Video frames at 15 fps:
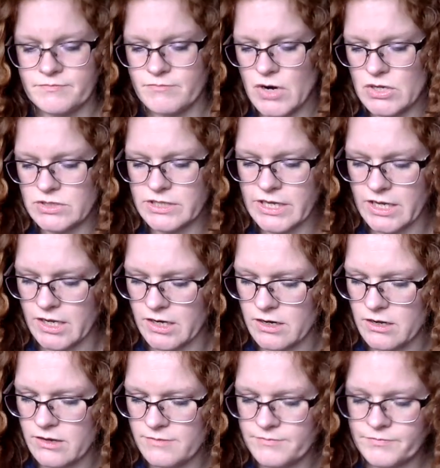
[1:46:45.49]
Marlene.
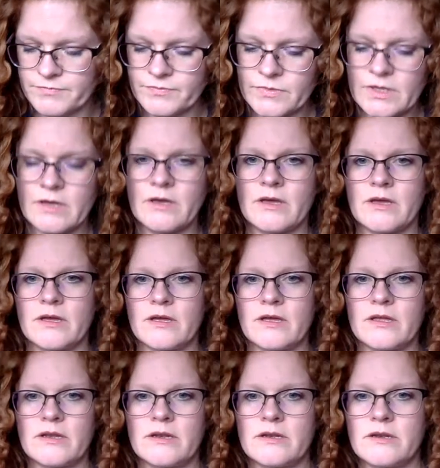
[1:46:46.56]

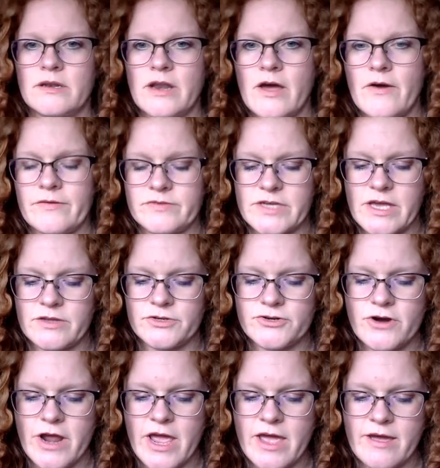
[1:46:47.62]
Now I have to enter
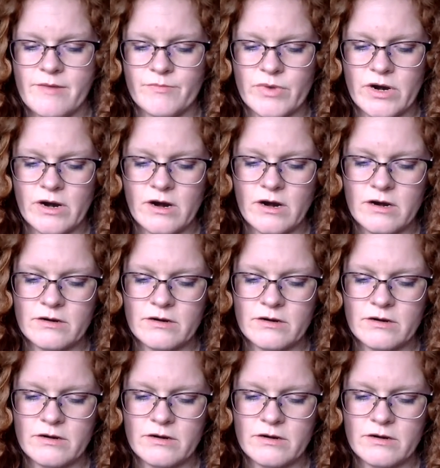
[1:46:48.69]
Amber.